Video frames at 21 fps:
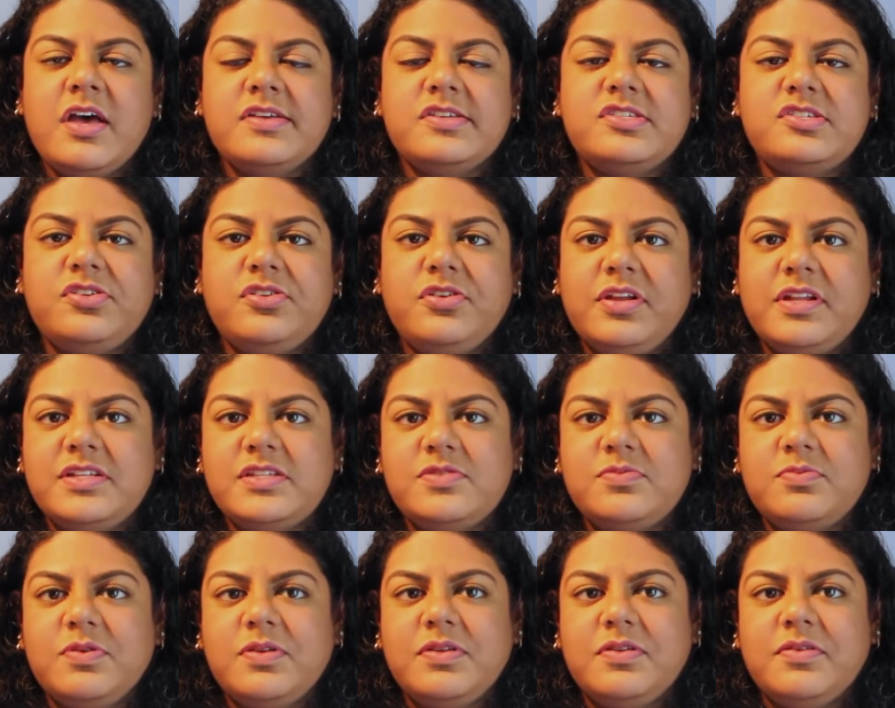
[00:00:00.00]

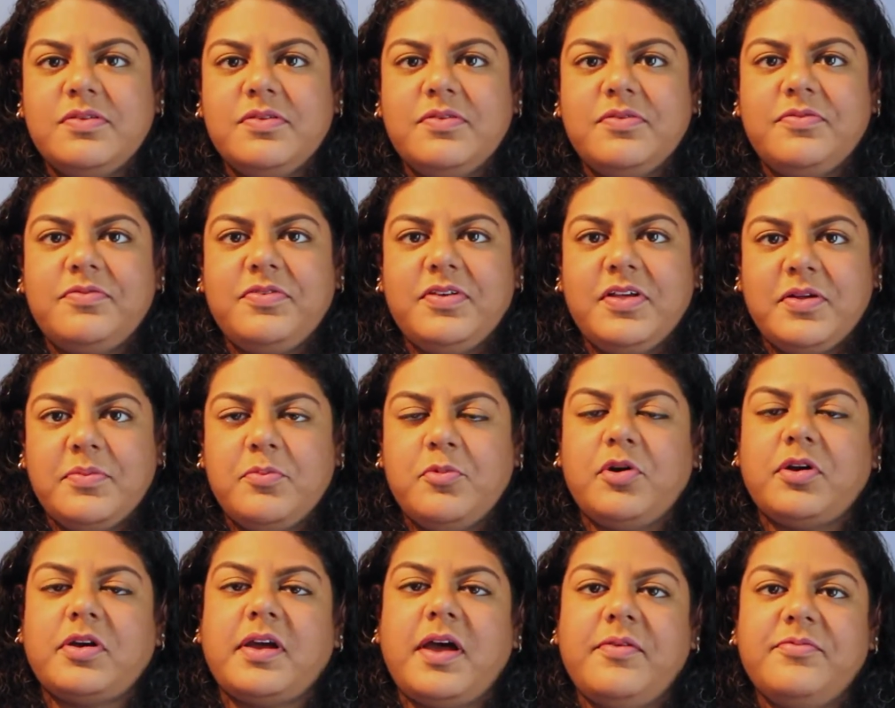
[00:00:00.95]
students would feel
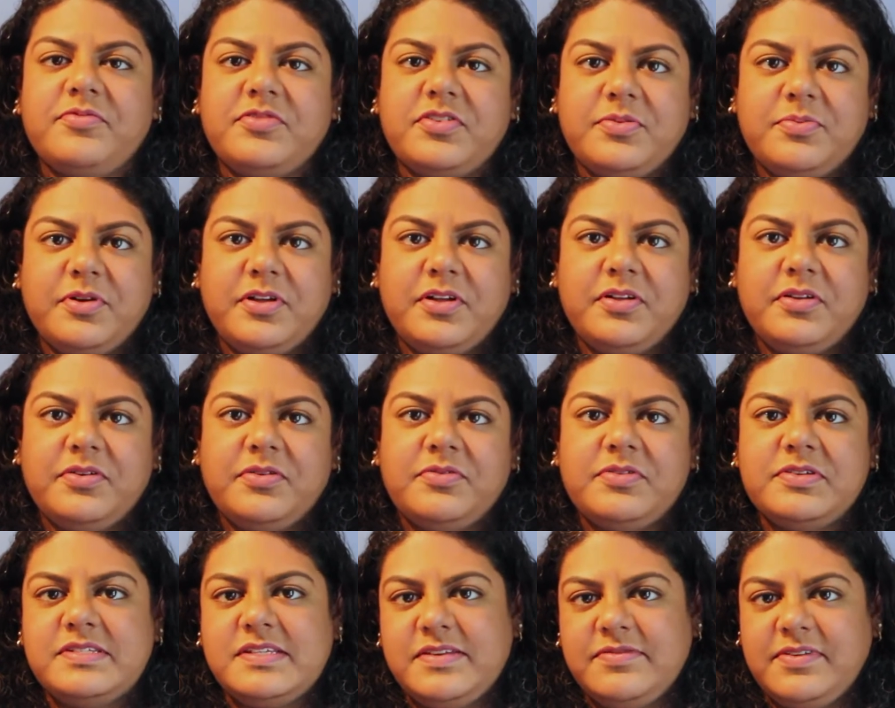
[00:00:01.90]
more comfortable
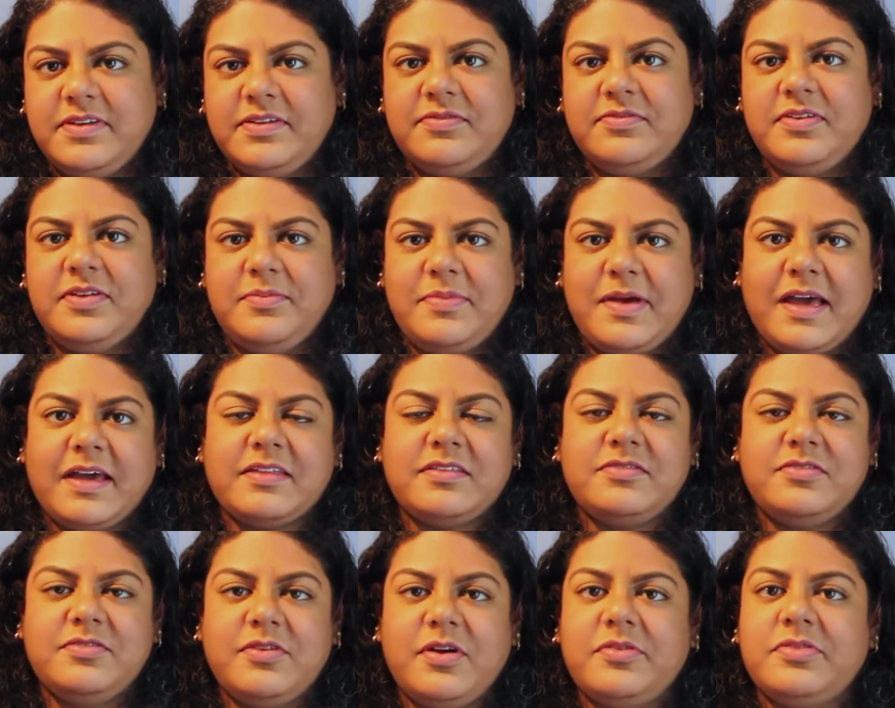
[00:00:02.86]
receiving feedback
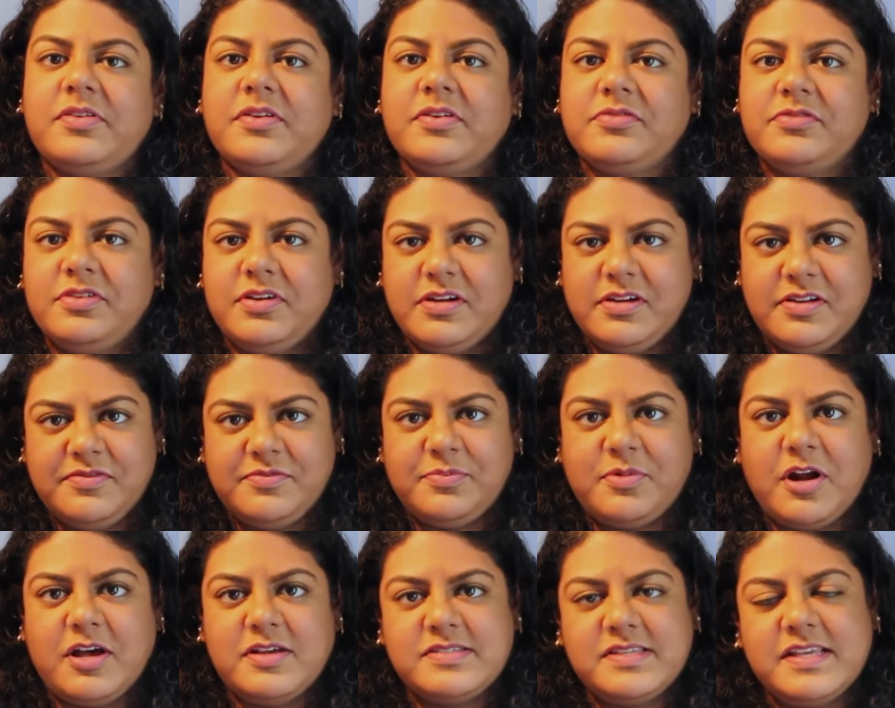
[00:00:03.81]
throughout their creative
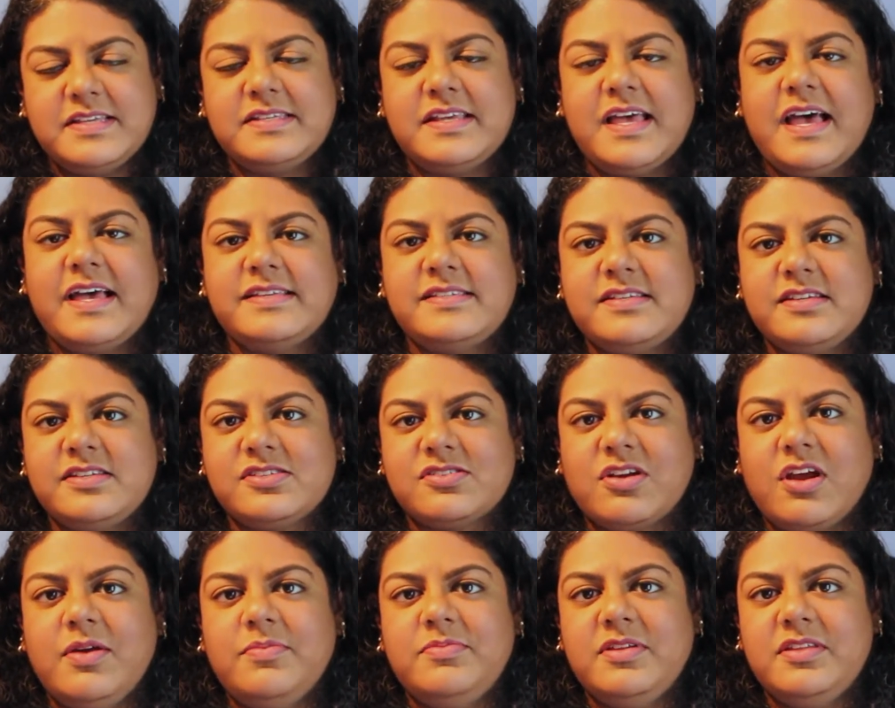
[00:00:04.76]
process as
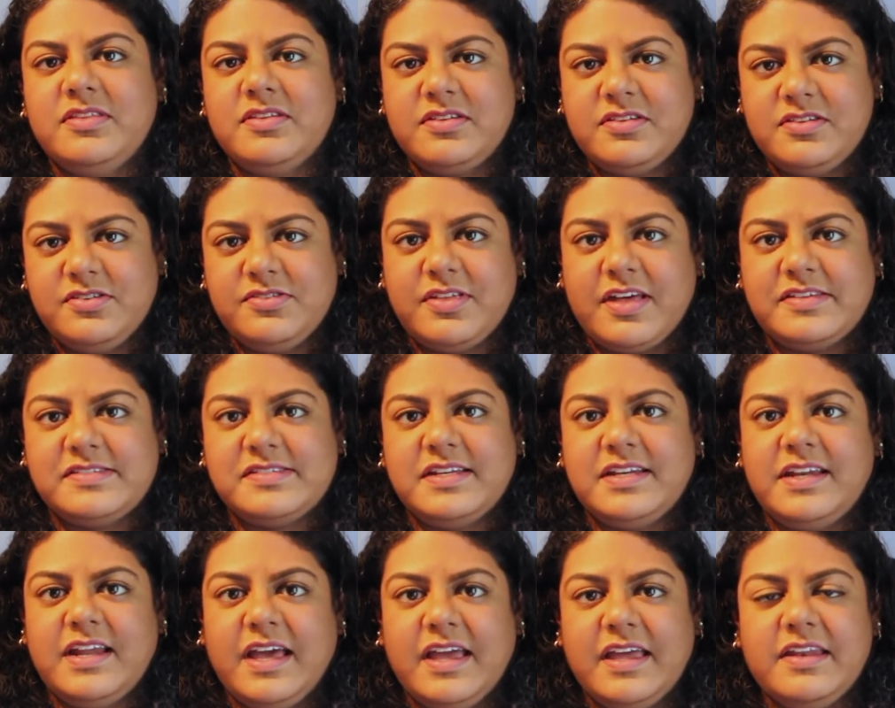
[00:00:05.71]
described in the
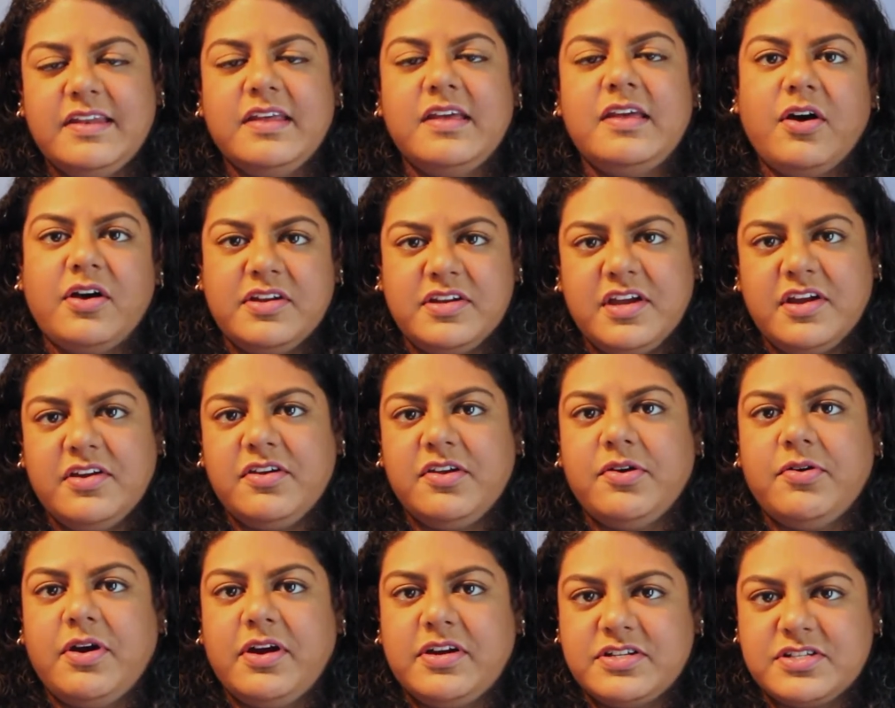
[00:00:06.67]
2009
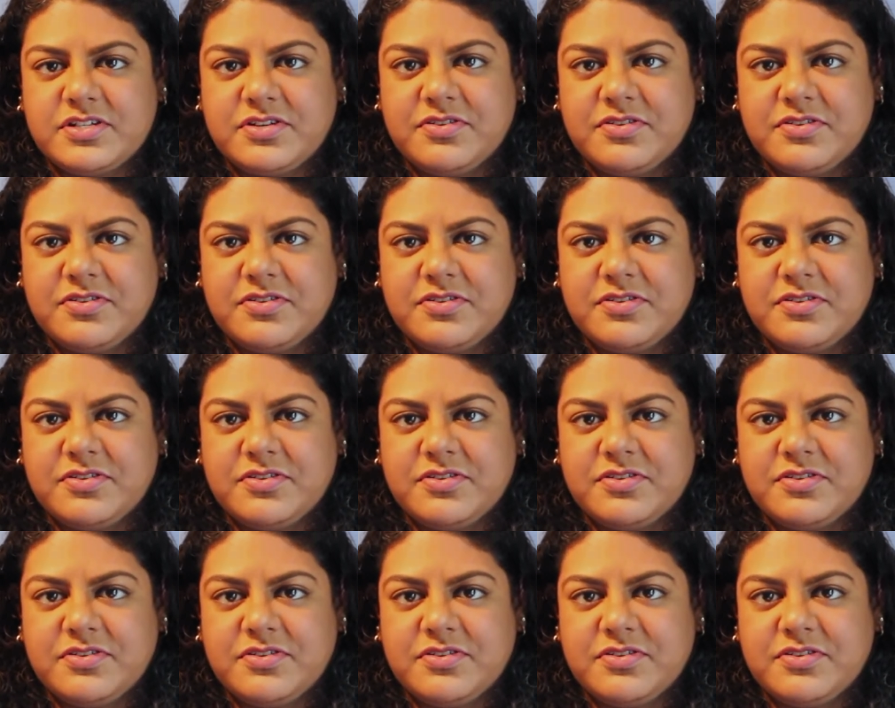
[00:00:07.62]
Ontario Arts